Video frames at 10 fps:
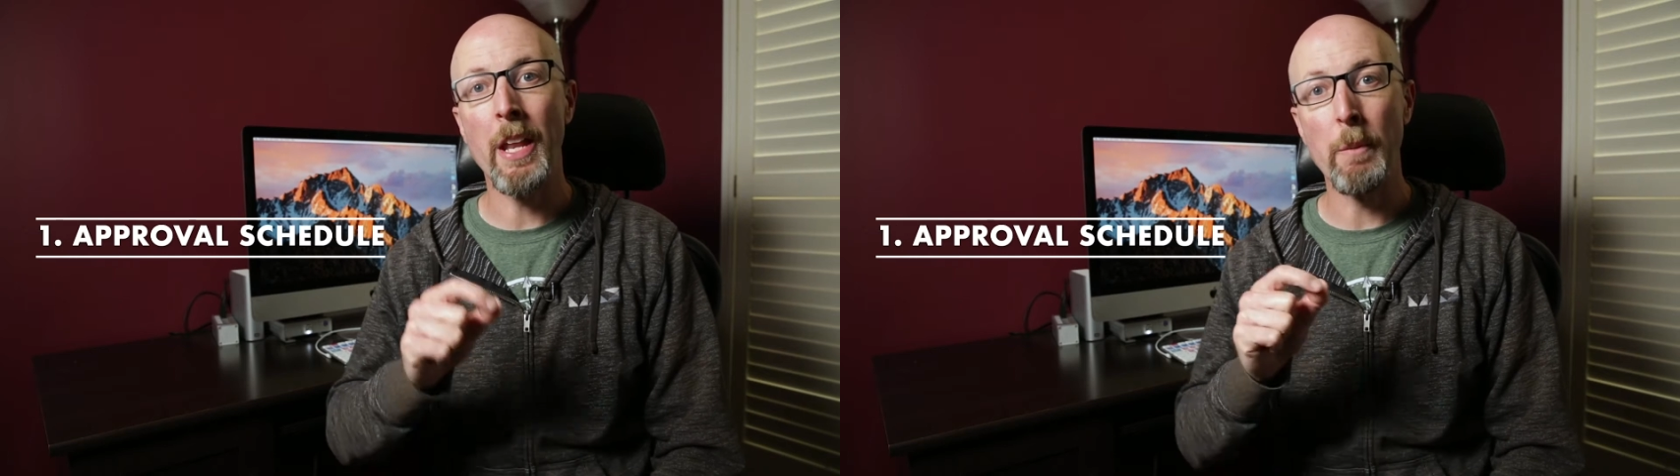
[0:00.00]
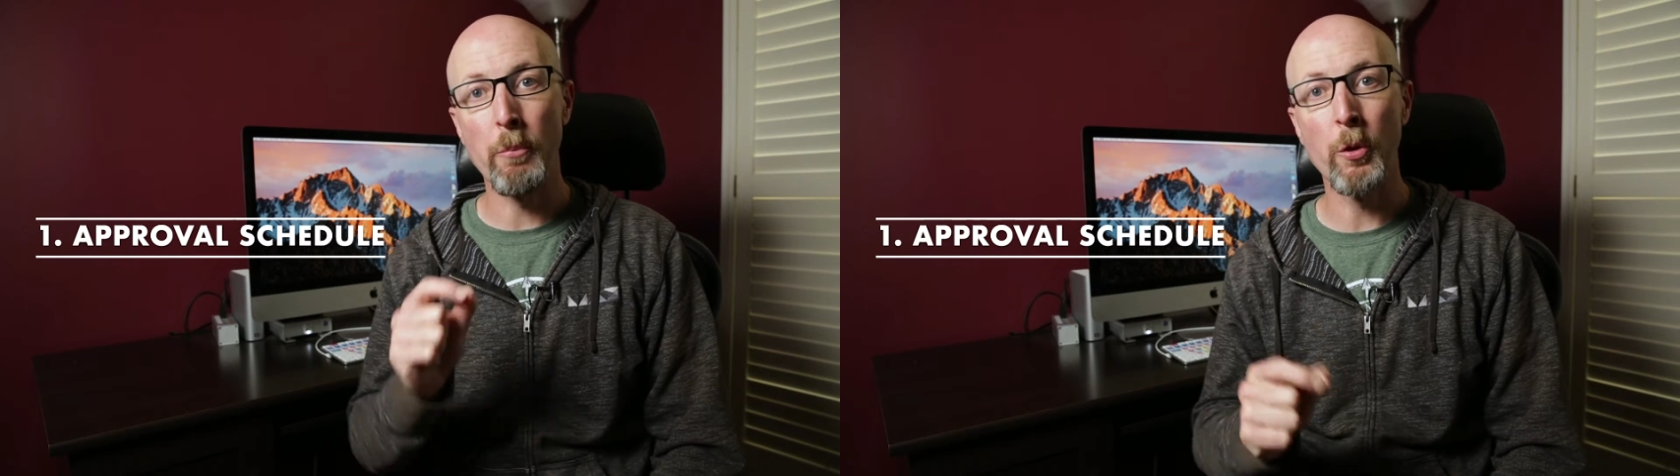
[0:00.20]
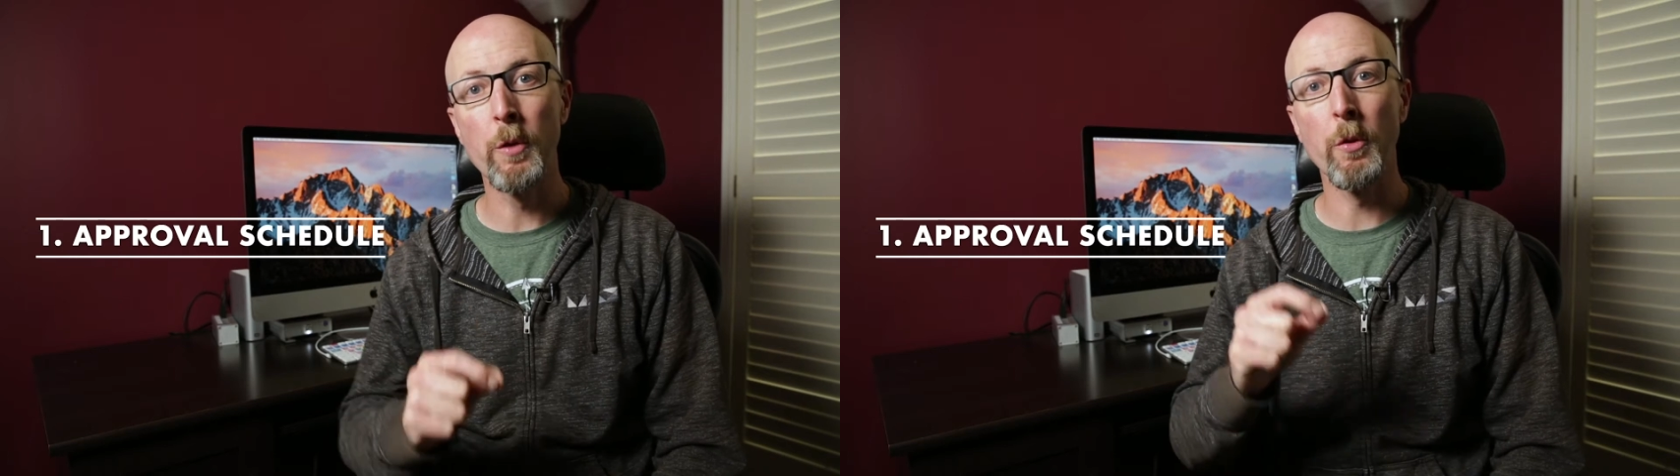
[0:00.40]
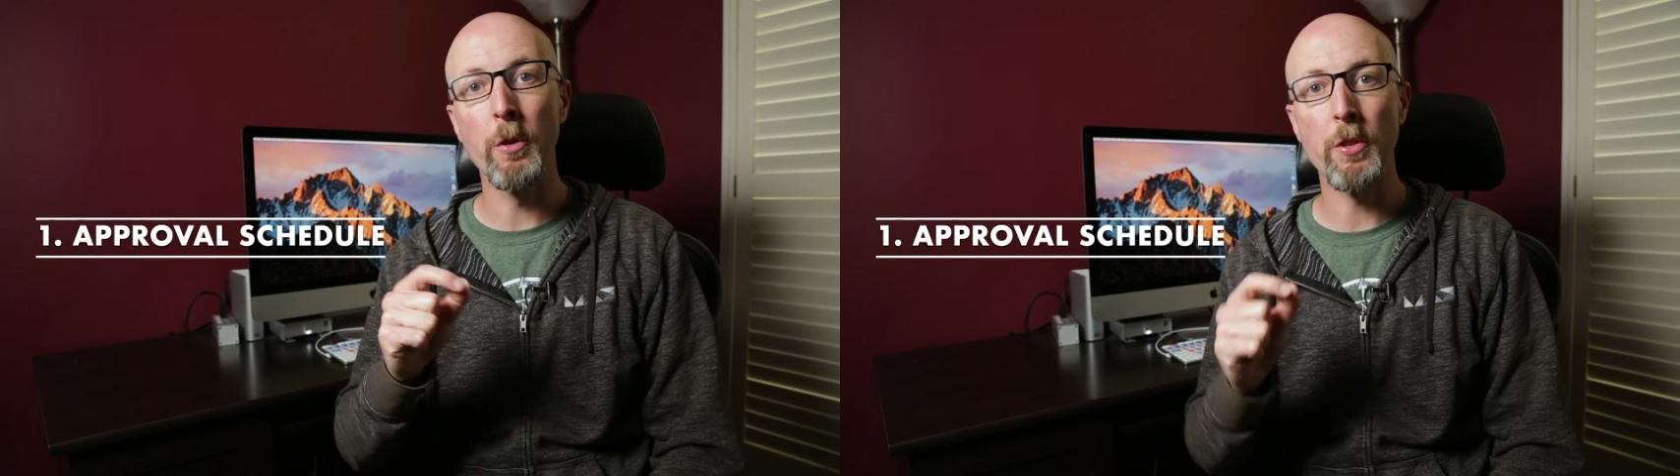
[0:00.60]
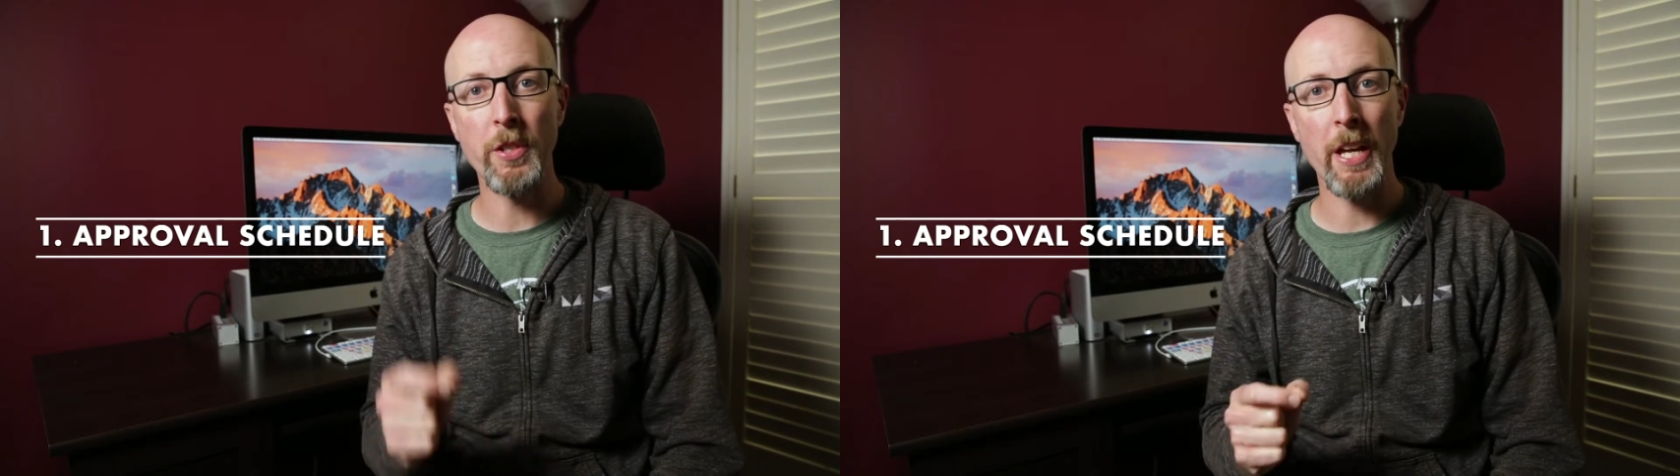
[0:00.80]
an
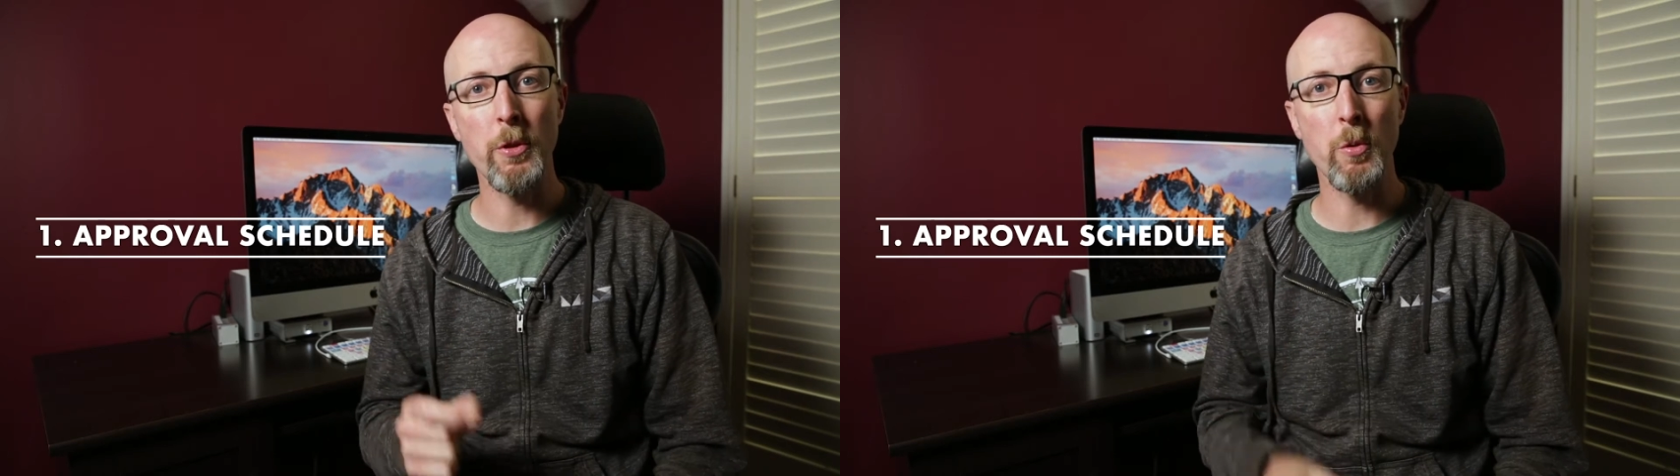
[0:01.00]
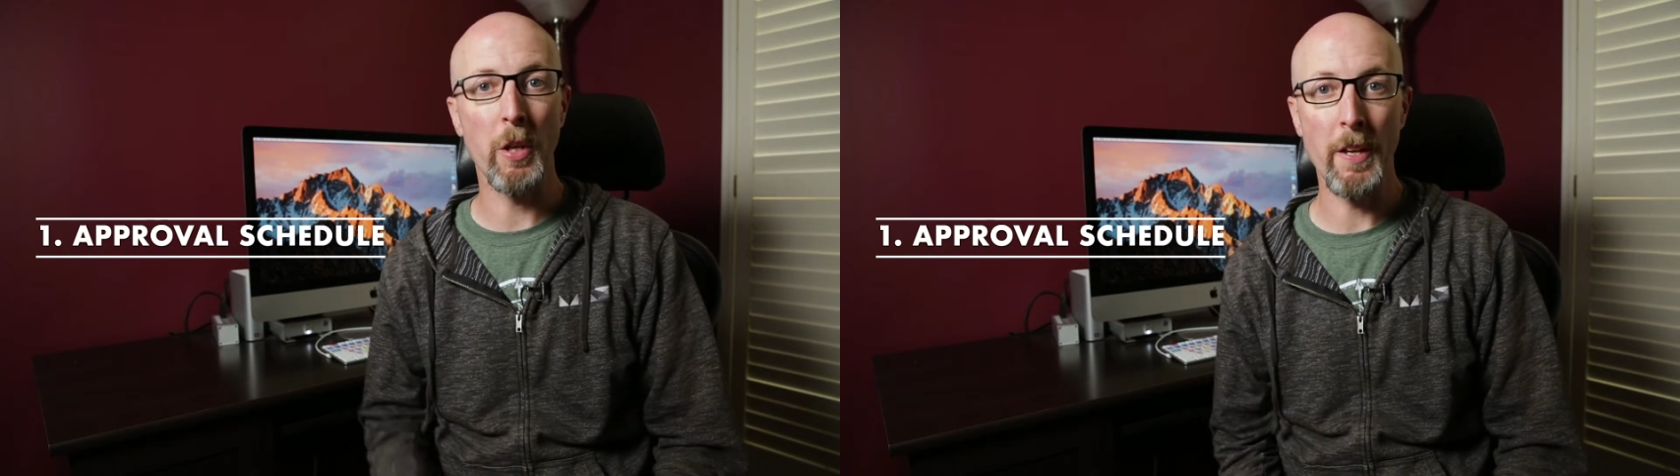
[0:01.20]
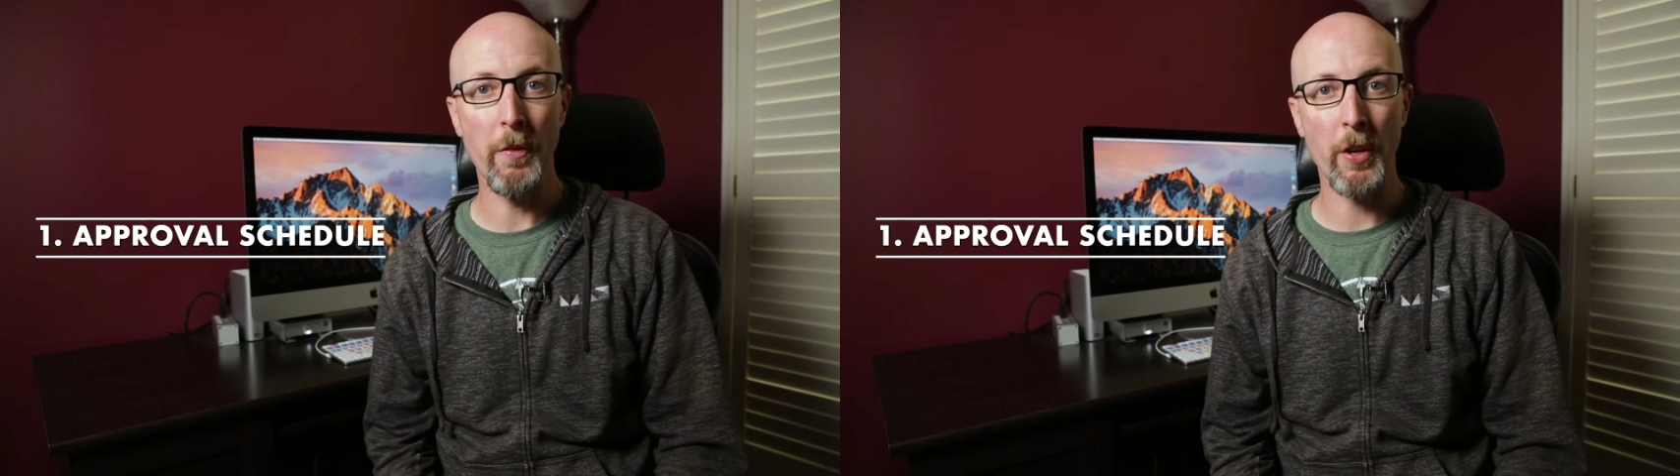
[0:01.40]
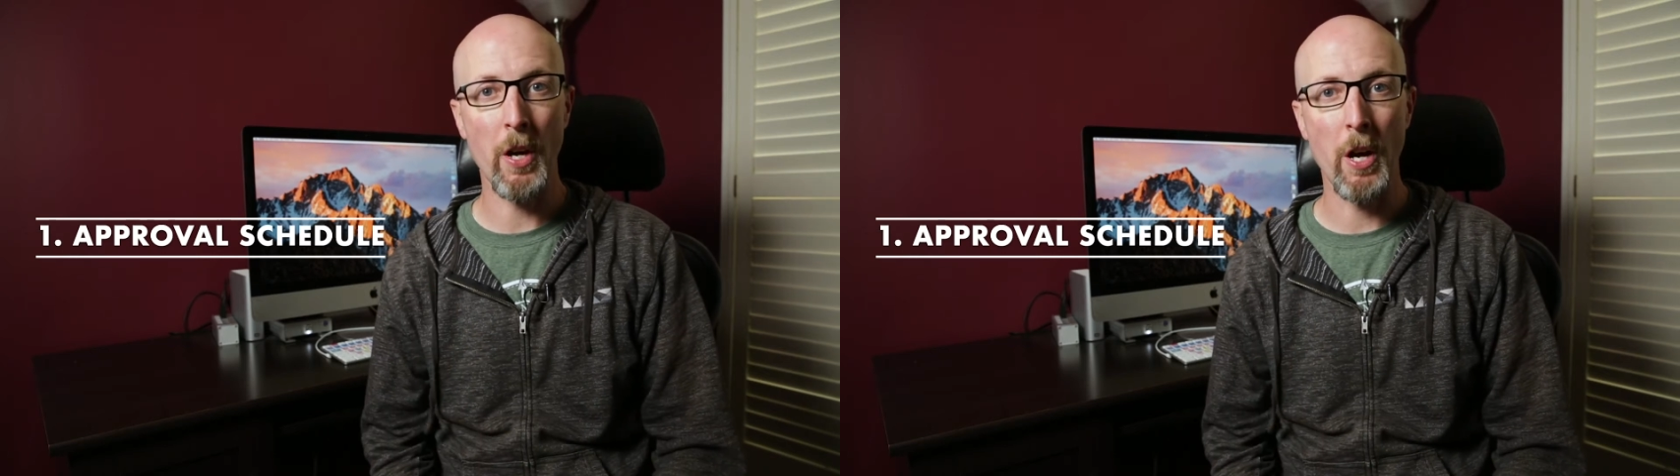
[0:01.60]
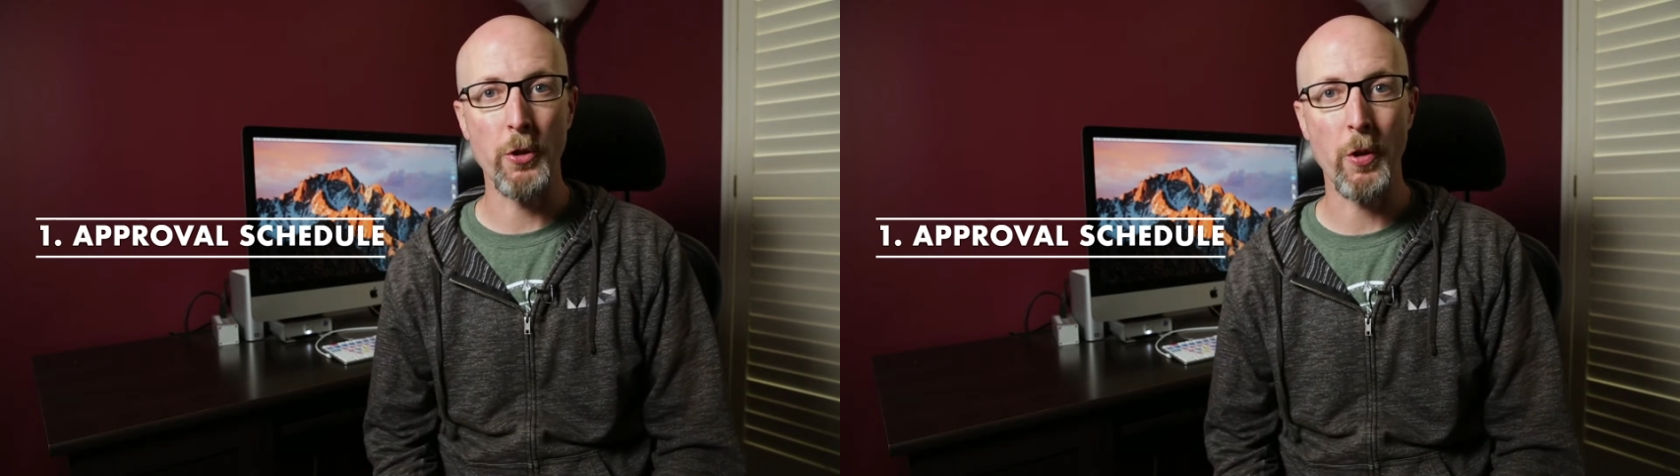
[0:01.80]
approval schedule in the
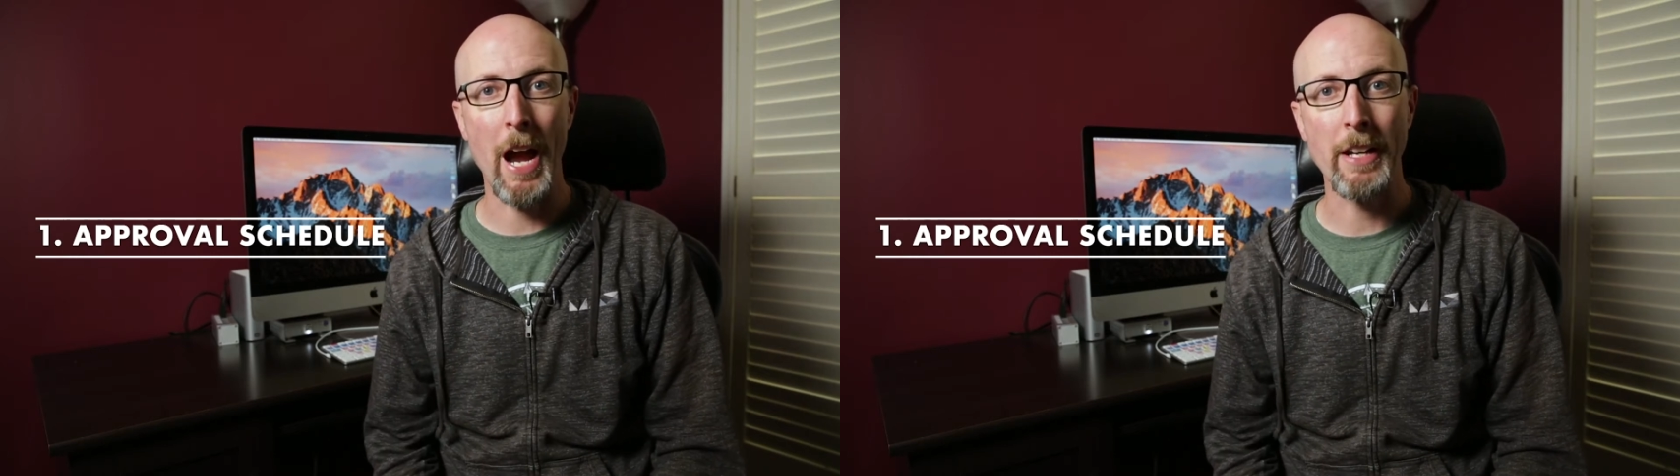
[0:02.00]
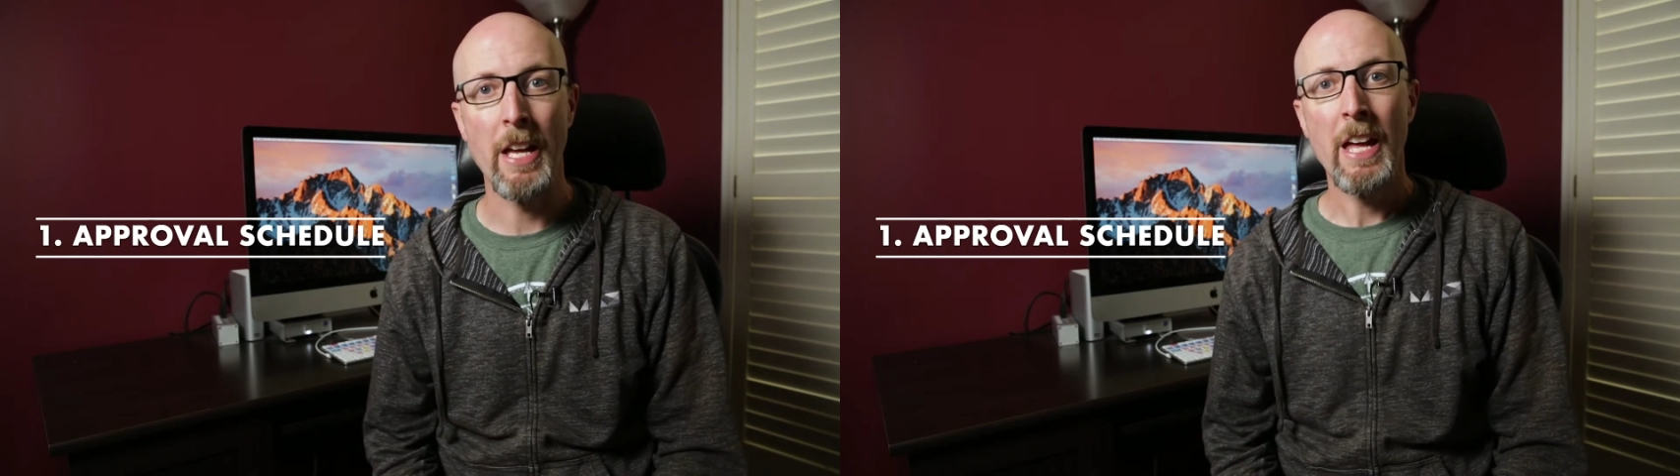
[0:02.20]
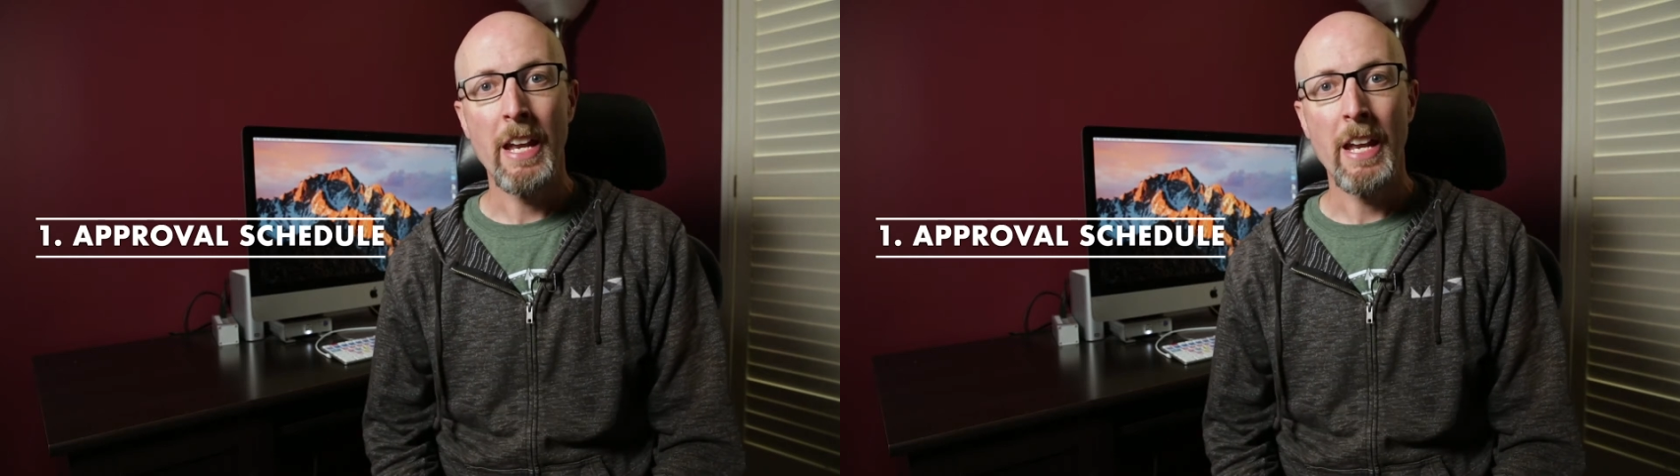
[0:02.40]
contract.